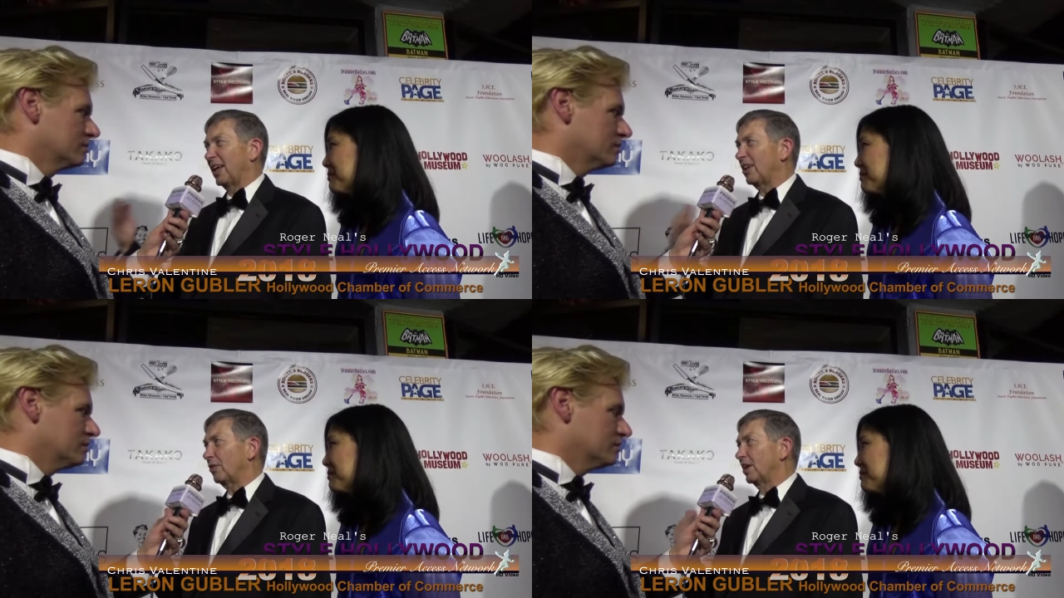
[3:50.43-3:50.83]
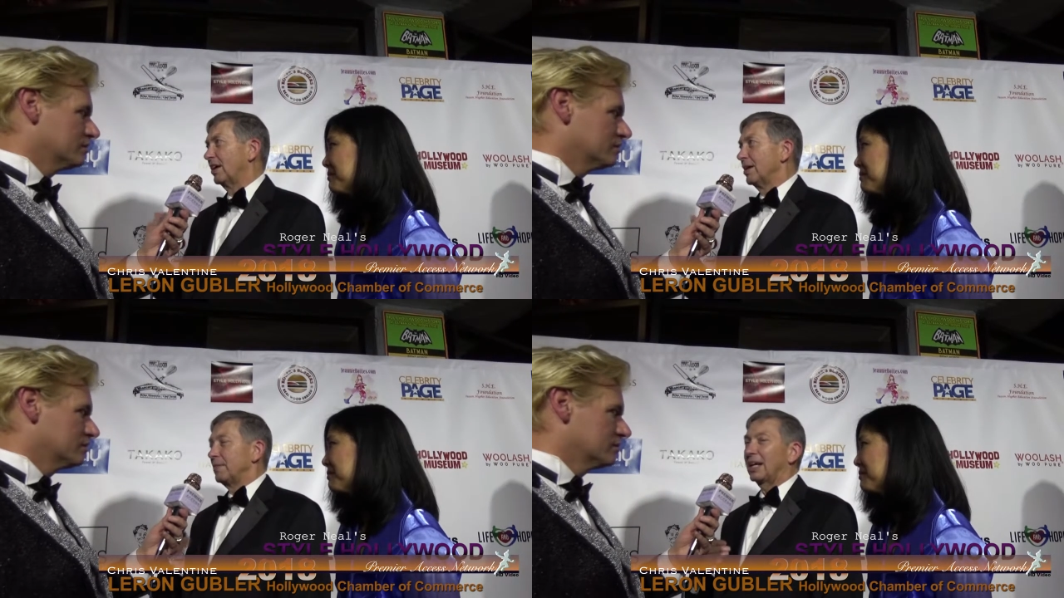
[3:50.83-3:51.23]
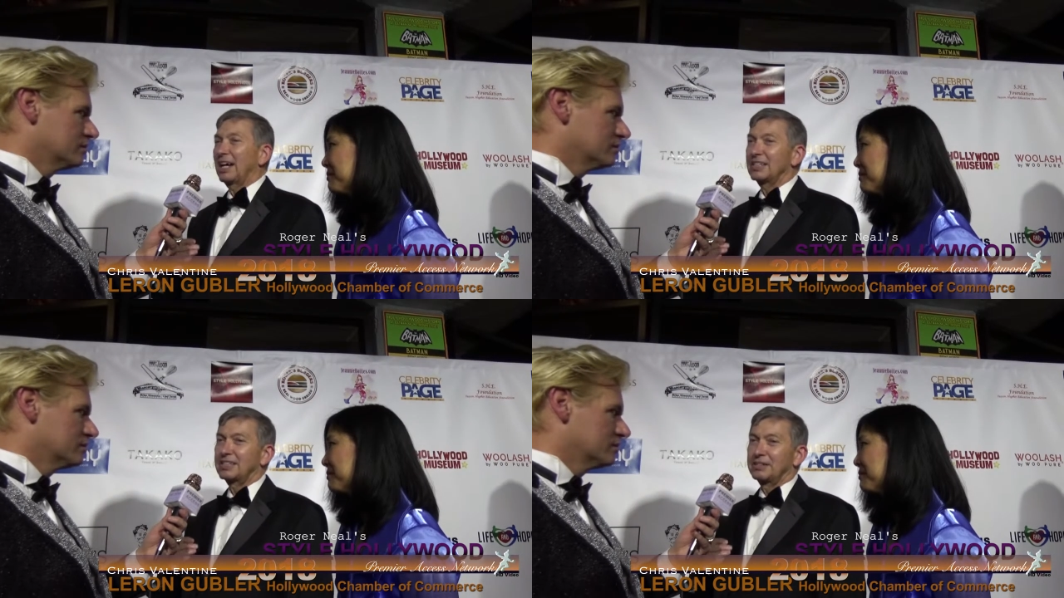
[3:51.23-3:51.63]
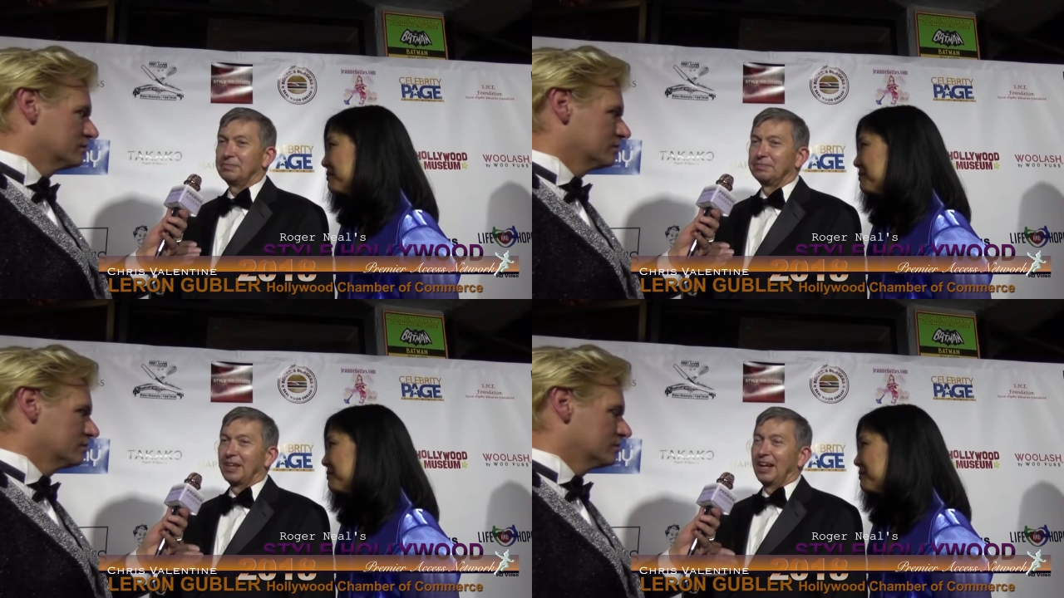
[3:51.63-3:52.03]
Speaker 1: They don't, because
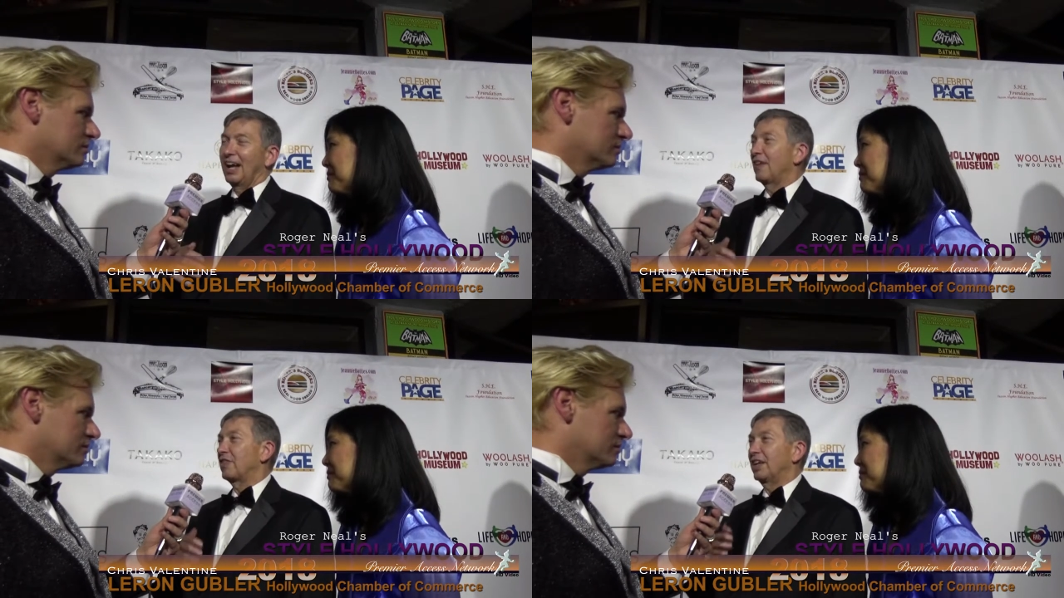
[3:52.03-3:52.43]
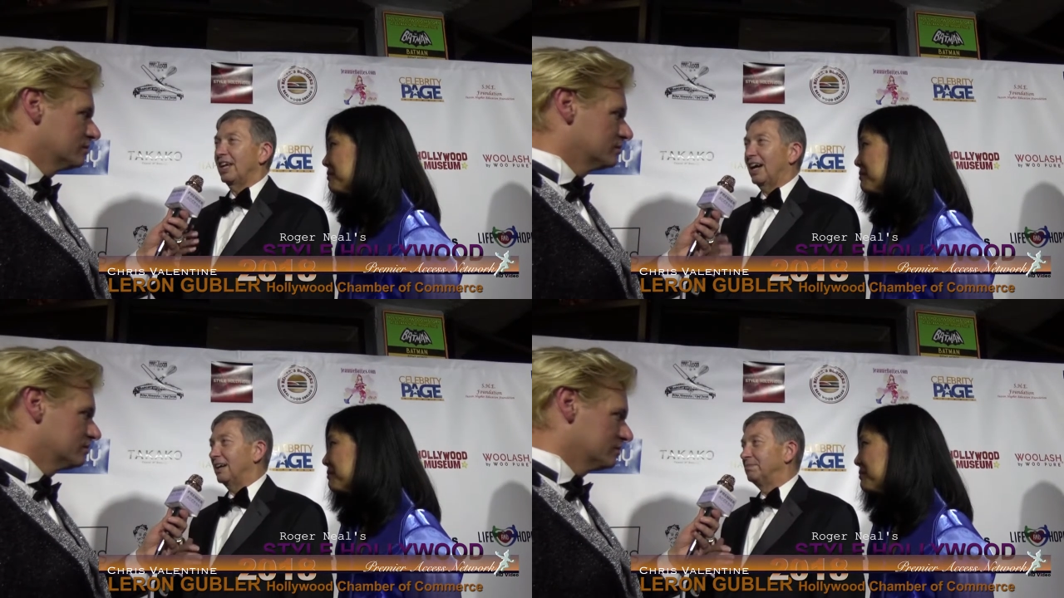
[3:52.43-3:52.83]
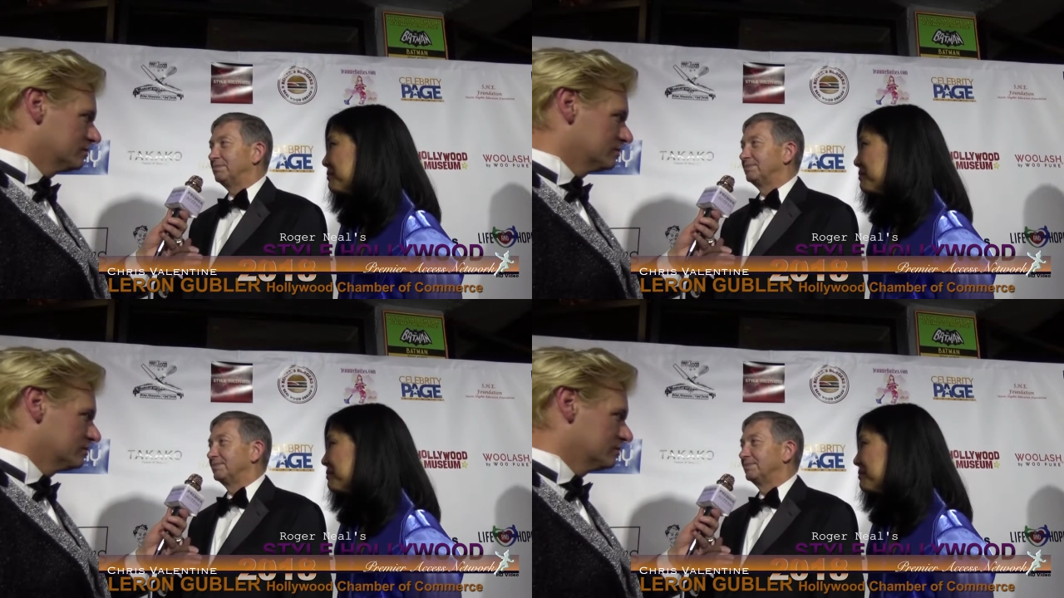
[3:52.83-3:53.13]
of the,